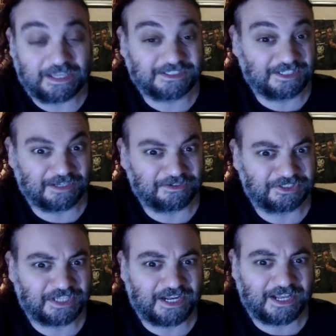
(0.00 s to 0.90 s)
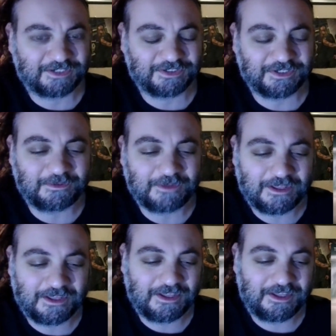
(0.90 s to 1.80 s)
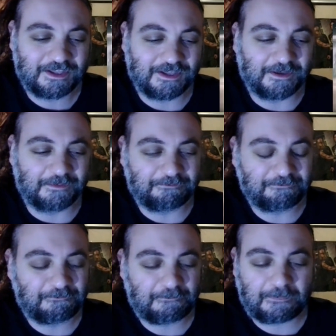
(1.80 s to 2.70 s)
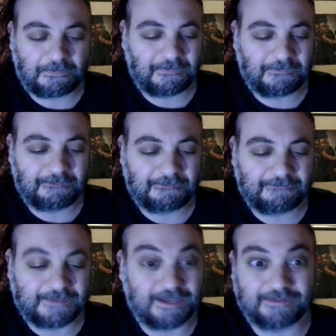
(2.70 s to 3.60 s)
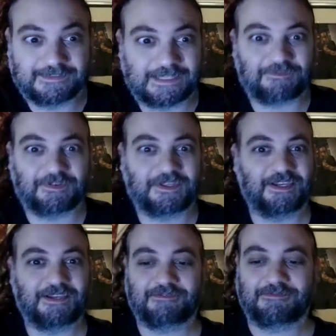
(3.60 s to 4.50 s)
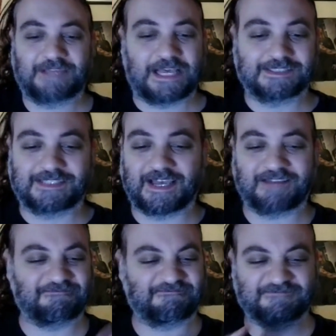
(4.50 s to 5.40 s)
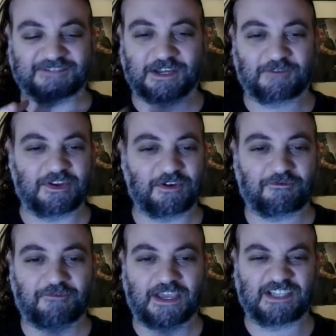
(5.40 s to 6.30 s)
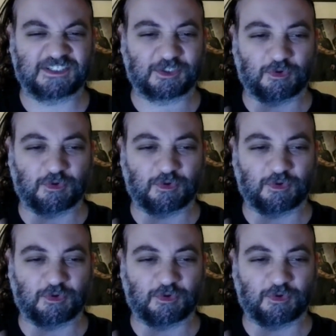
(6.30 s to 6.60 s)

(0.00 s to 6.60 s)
easy to understand actually. Um, yeah, definitely has that kind of in your face,